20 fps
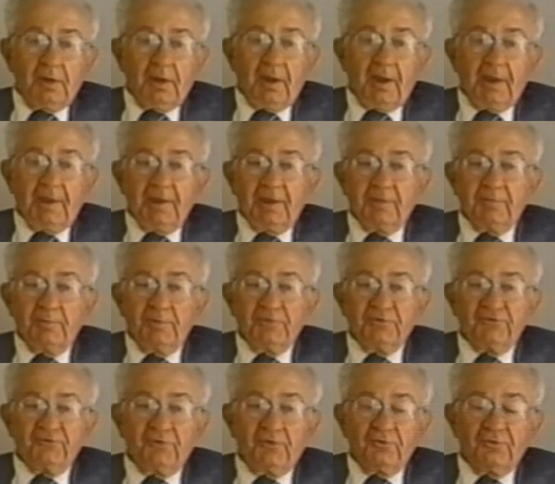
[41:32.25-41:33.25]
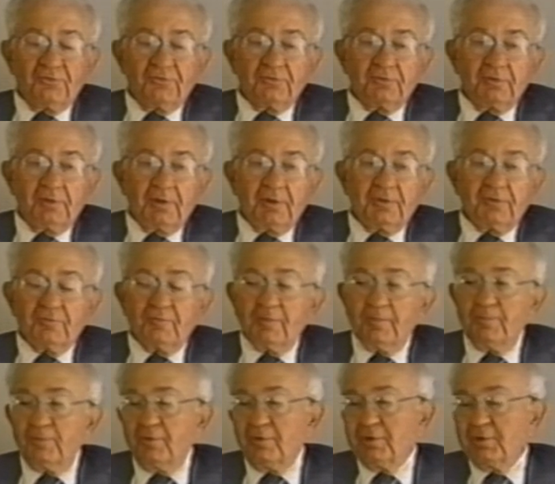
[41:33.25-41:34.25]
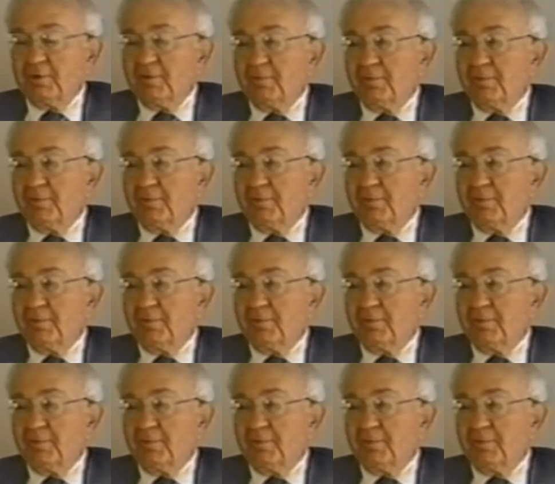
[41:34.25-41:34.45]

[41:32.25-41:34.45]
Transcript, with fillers: I had been chosen as reporter,